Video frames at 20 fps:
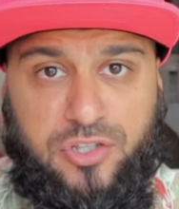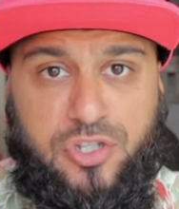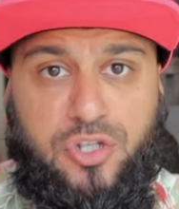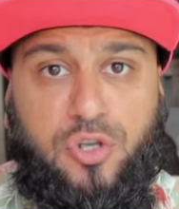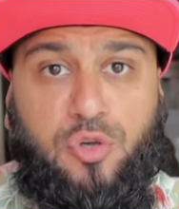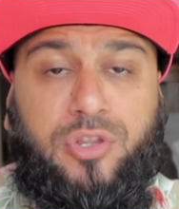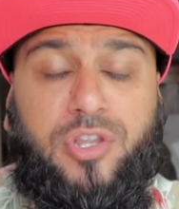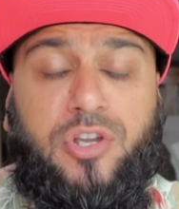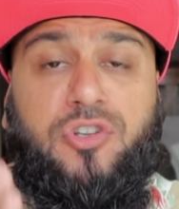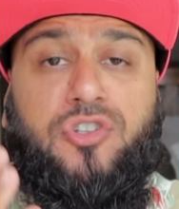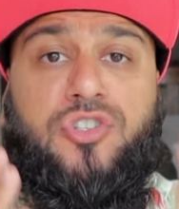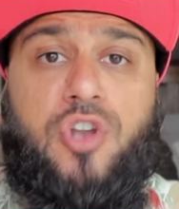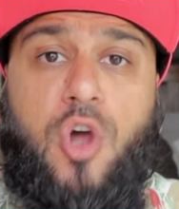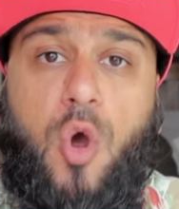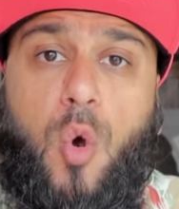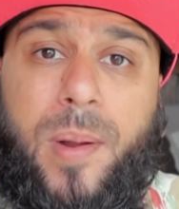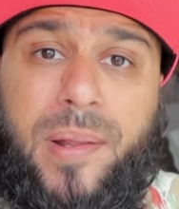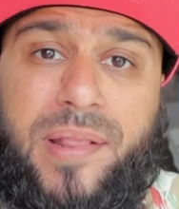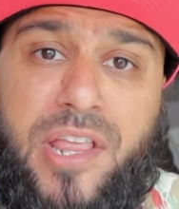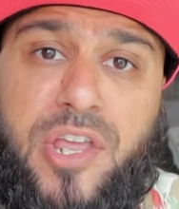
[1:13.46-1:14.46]
two. There's
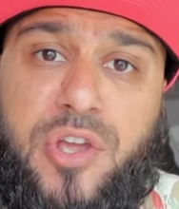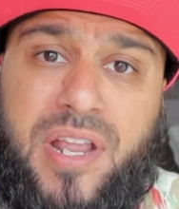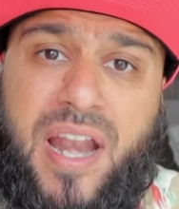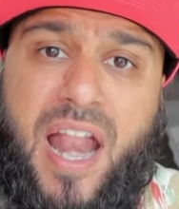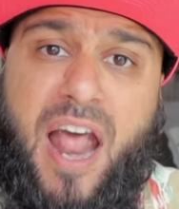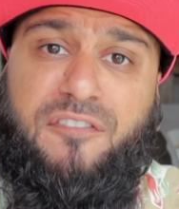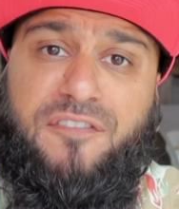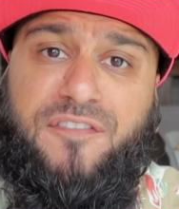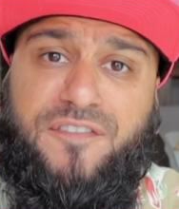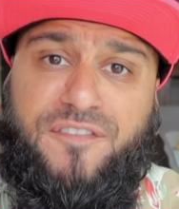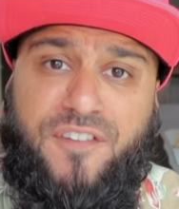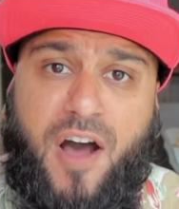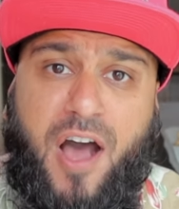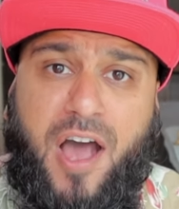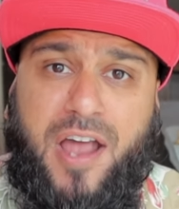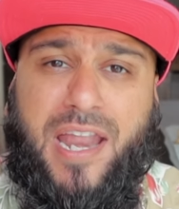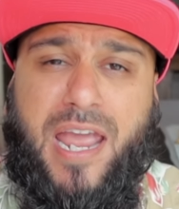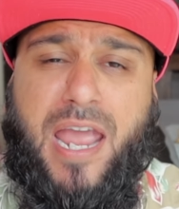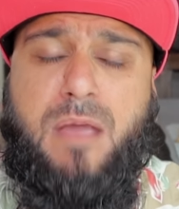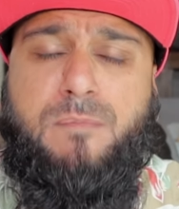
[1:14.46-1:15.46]
no way that you can have
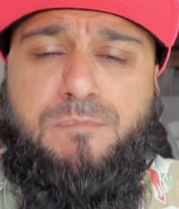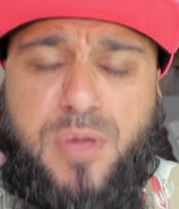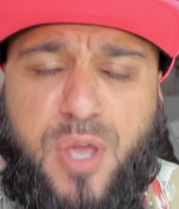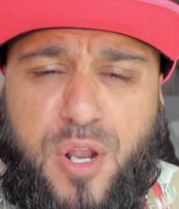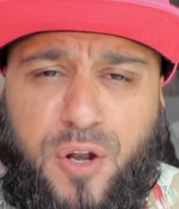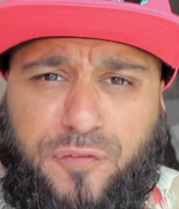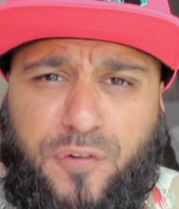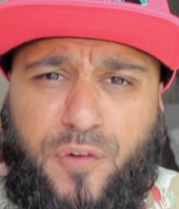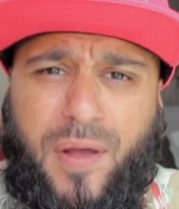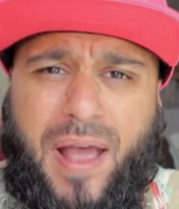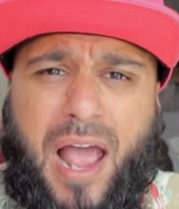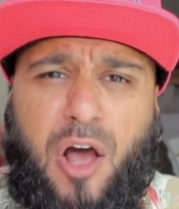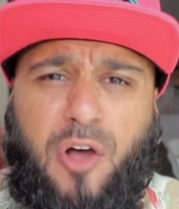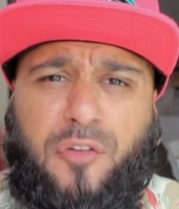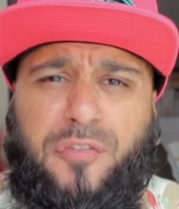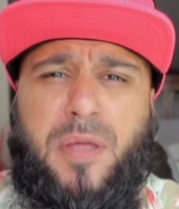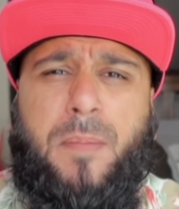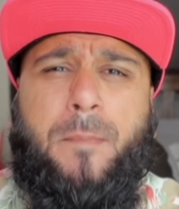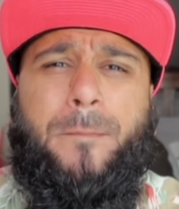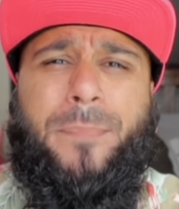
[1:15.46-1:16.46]
fun, a beautiful,
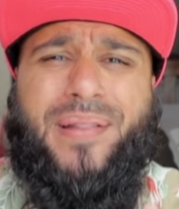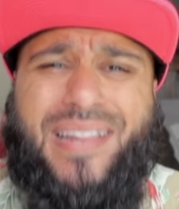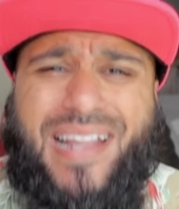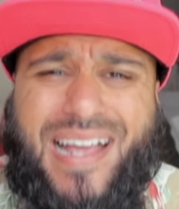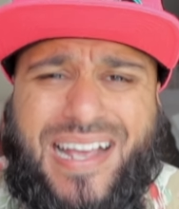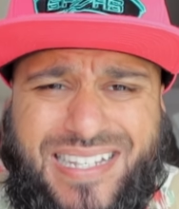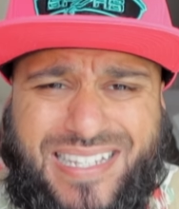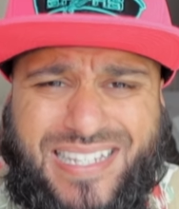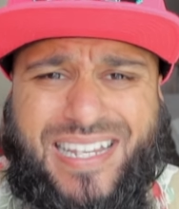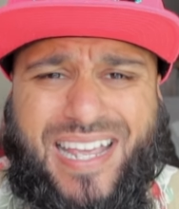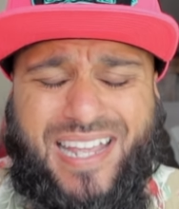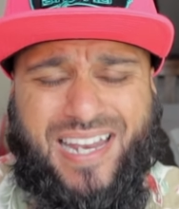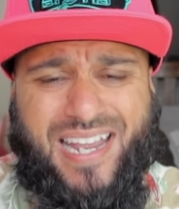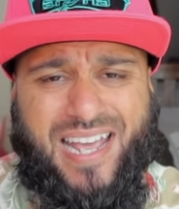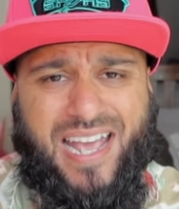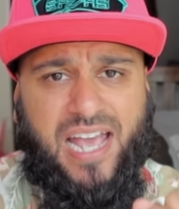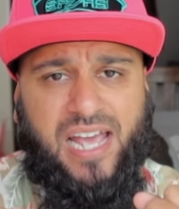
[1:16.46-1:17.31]
healthy, blessed